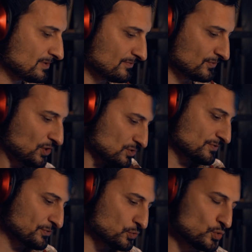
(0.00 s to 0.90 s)
for those
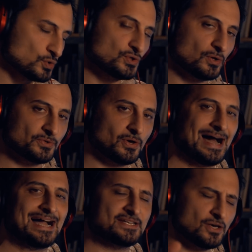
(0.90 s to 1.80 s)
of you who don't know,
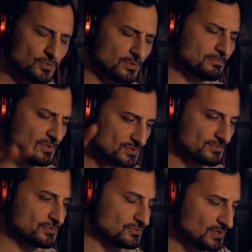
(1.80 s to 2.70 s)
I know most
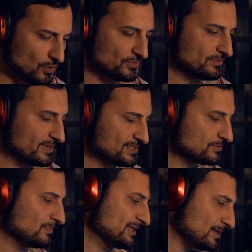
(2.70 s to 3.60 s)
of you know the rays
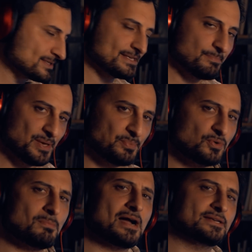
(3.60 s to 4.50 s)
tool, but there are some people
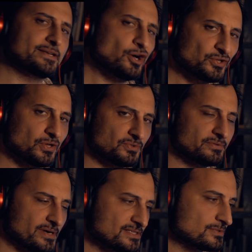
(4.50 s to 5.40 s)
who might not know the
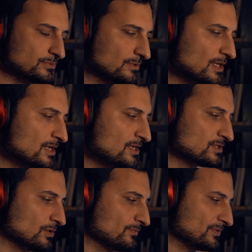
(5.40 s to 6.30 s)
rays tool.
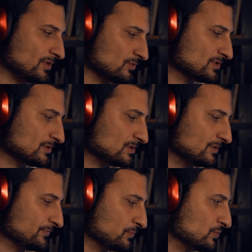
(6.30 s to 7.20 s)
So for those
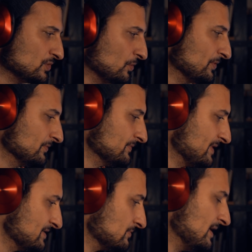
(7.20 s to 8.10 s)
of you who don't know the
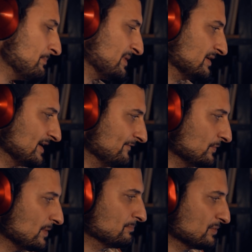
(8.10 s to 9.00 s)
rays tool, let me give
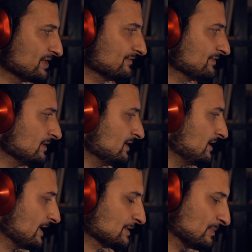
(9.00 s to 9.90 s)
you a brief
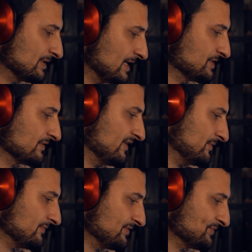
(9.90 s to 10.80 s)
explanation,
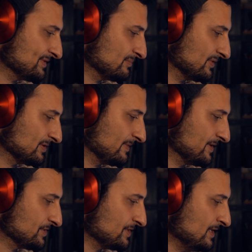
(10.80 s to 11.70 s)
very, very simple
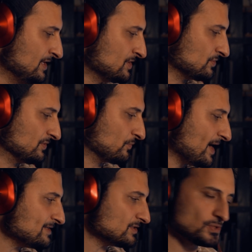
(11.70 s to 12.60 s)
explanation. So the
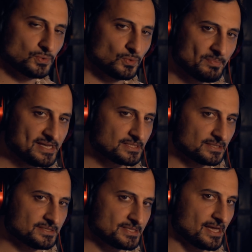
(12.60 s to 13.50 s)
rays tool
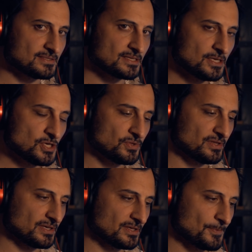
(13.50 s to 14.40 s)
basically takes
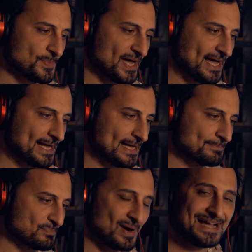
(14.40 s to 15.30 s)
the
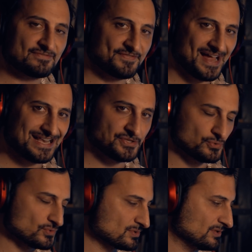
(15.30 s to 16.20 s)
bright
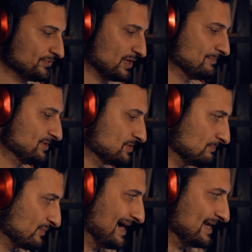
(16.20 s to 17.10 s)
values of your image, the
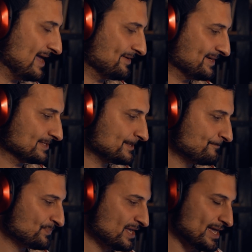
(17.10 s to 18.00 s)
bright areas,
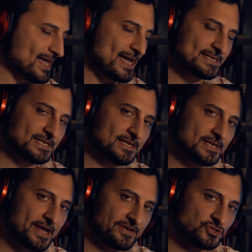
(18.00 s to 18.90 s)
and
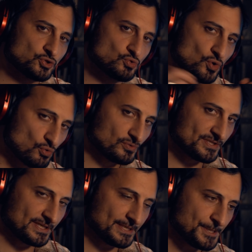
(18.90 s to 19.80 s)
it extrudes
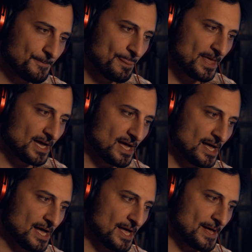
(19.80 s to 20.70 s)
it
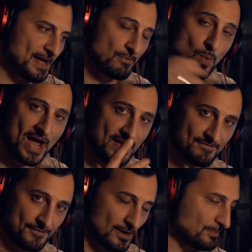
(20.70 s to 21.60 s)
away
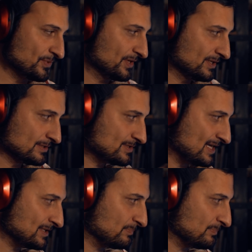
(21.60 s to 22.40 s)
from the center